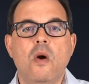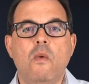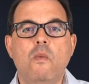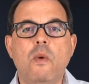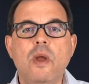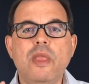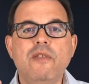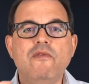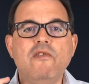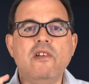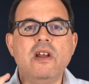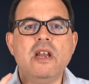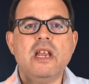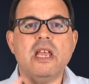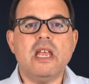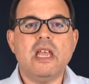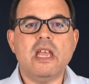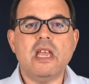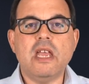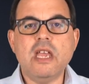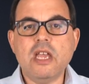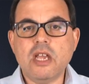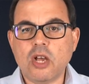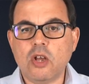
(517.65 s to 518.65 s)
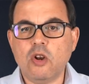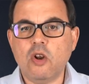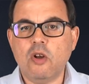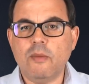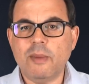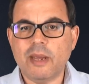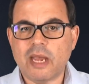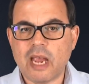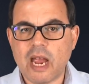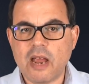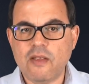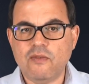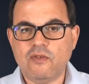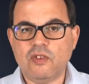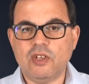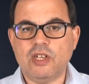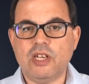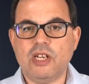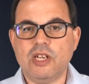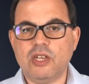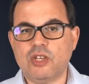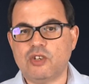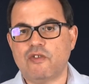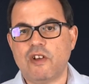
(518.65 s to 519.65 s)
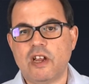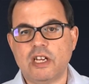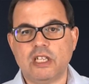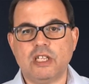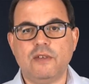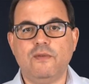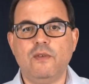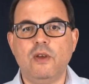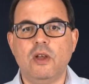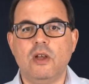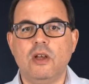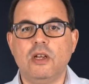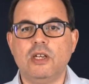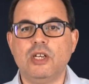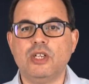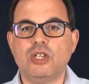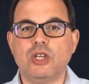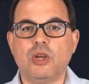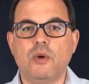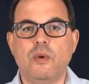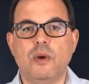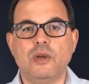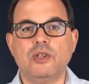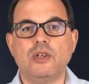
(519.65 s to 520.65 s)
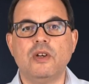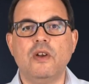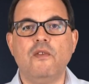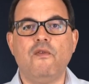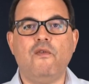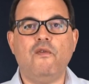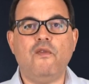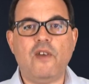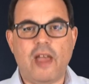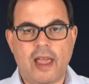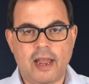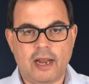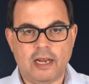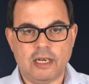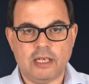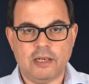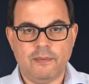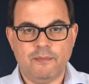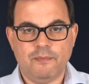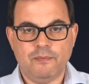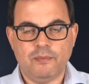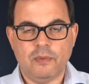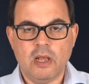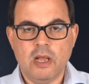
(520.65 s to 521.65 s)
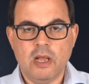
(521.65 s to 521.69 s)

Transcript: Whether an economic entity is transferred is a question of fact.